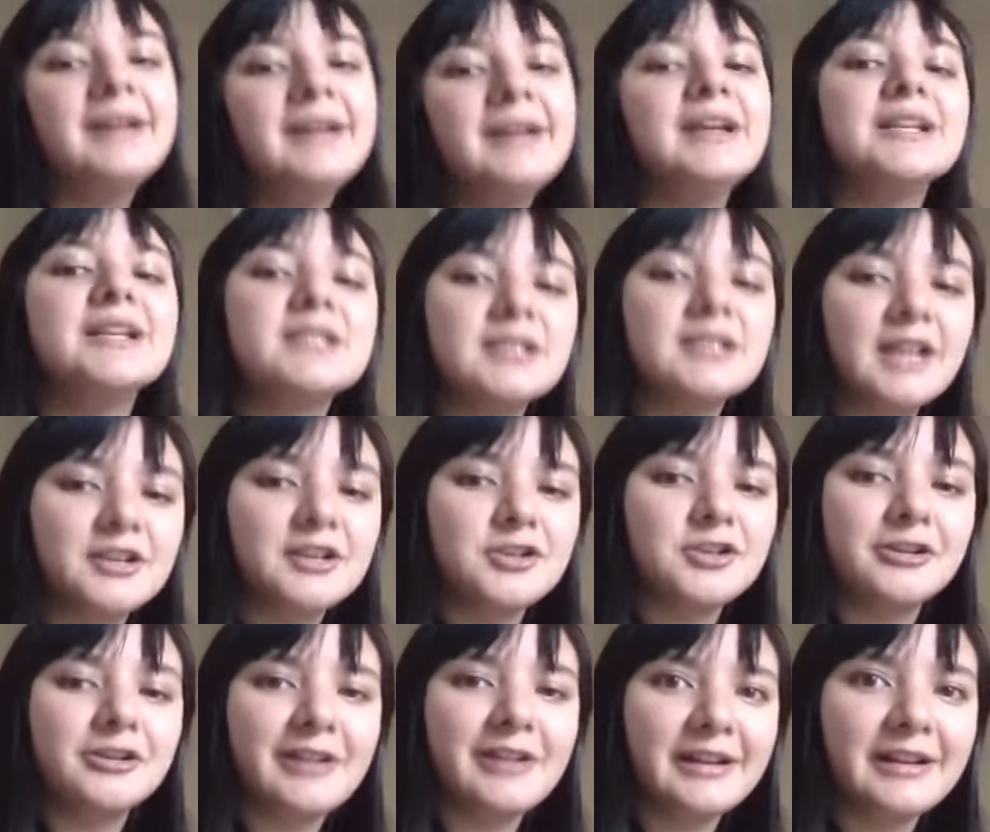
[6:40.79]
is
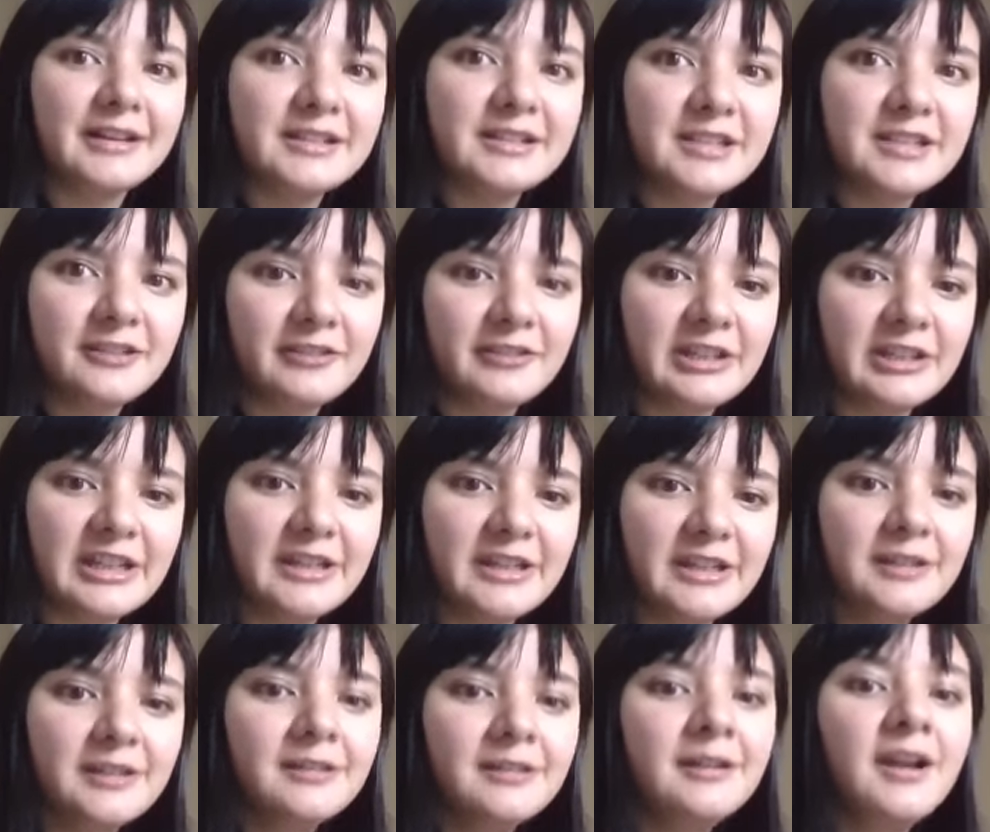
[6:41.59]

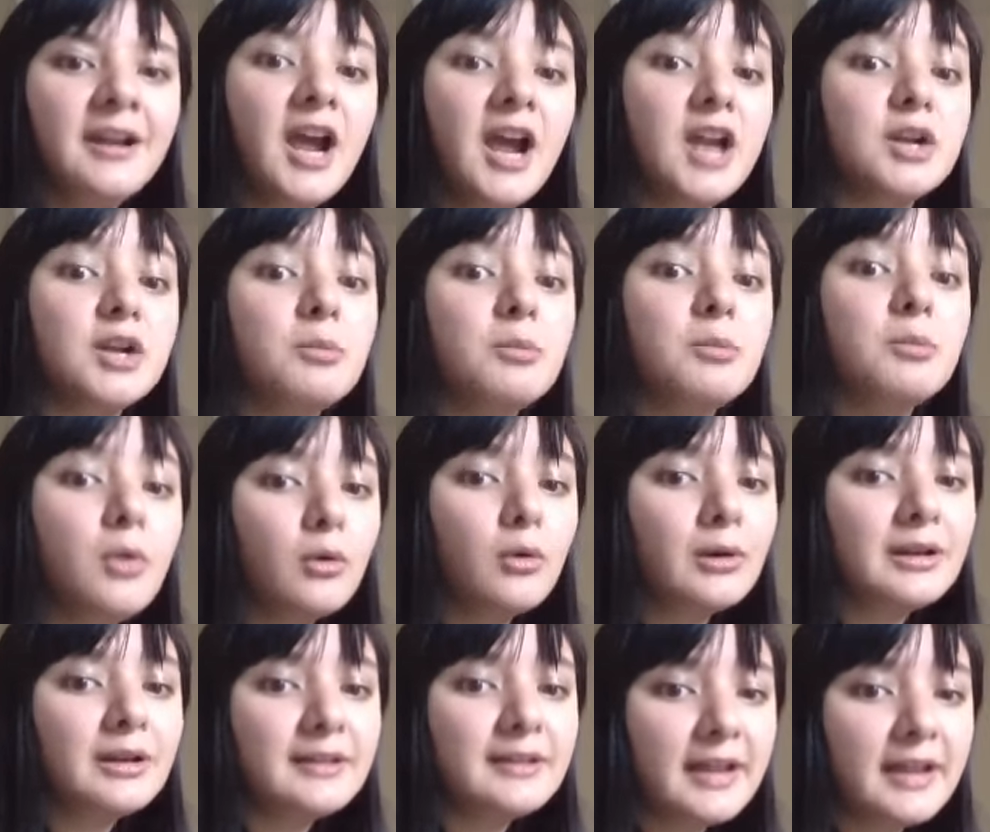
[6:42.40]
electronegativity, and a
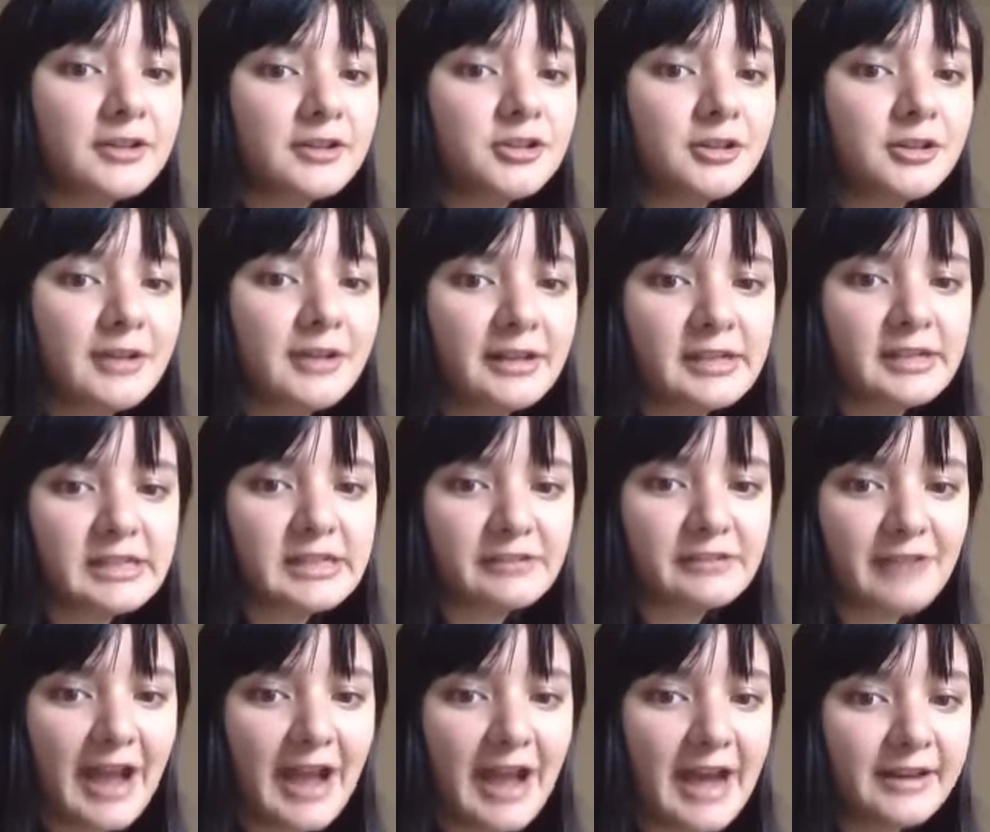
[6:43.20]
more
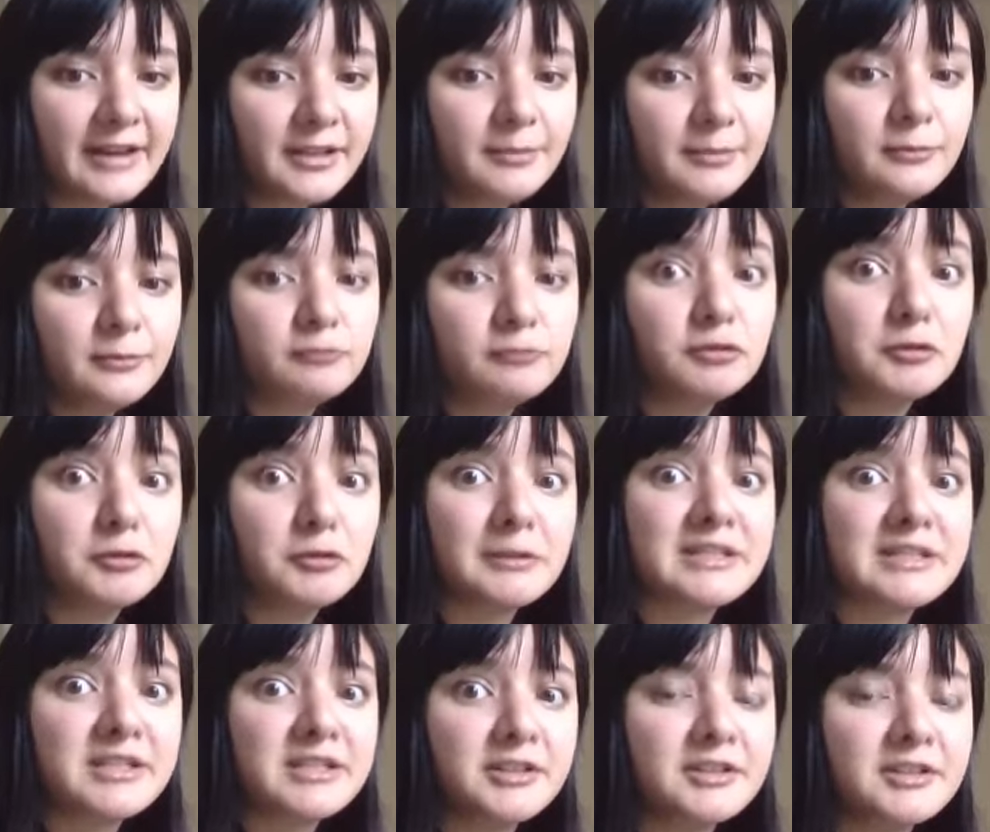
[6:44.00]
electronegative atom will
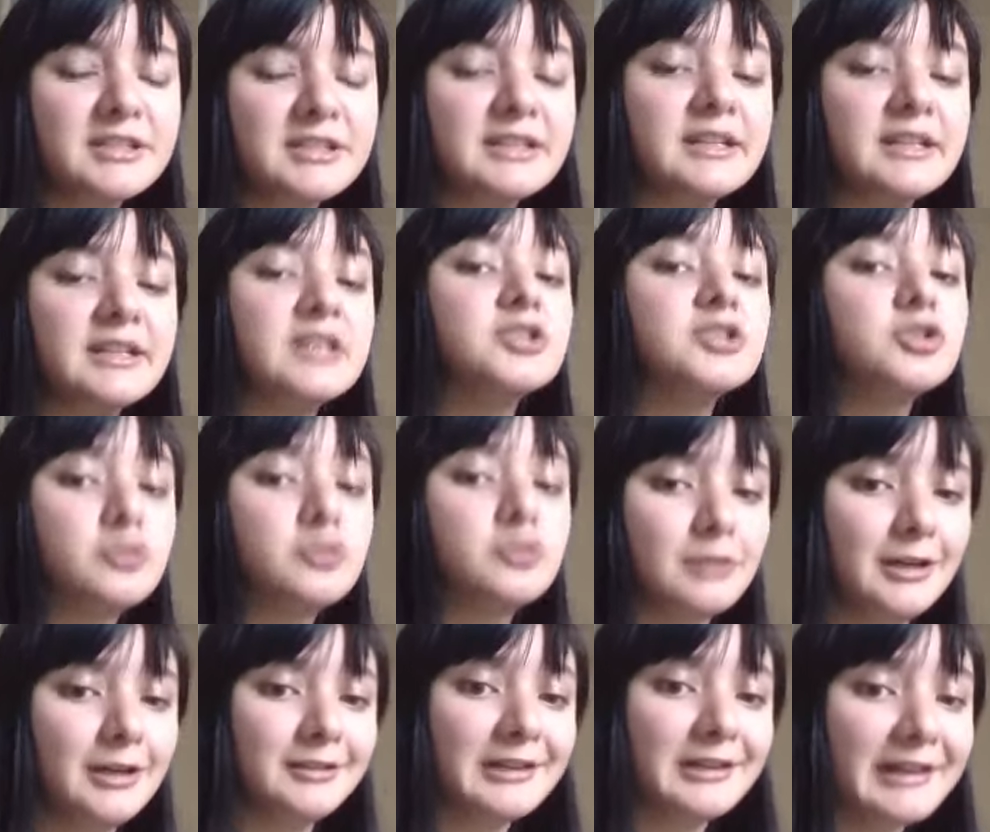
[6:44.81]
result in a
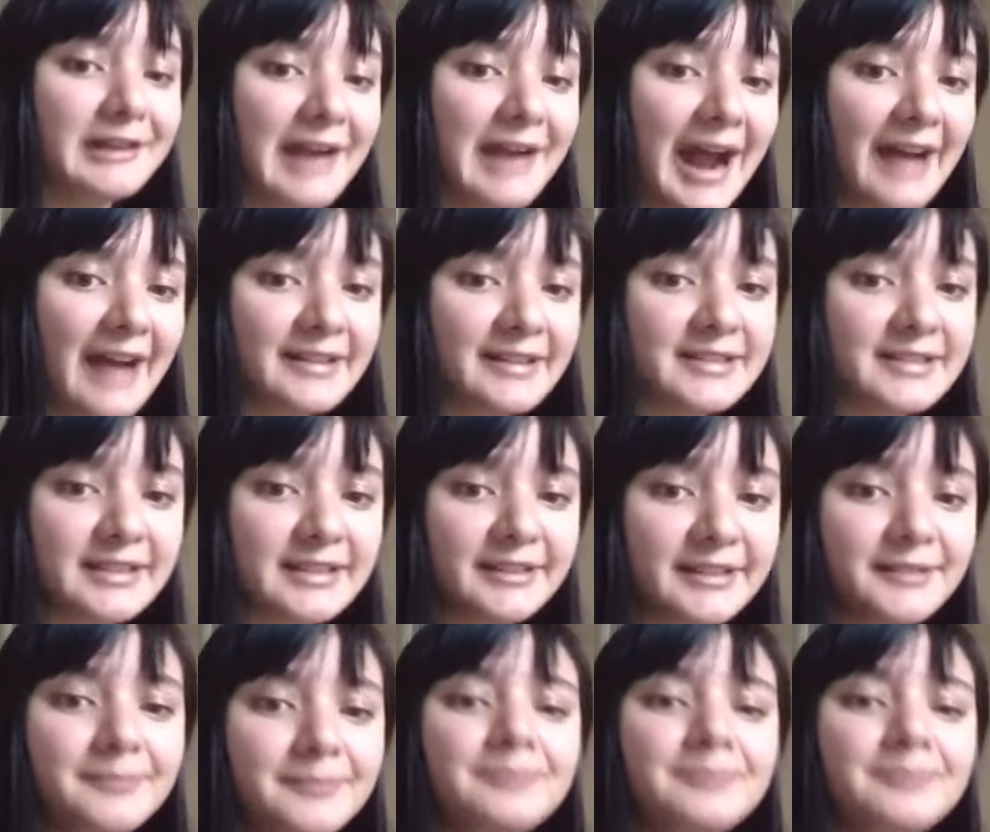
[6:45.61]
stronger acid.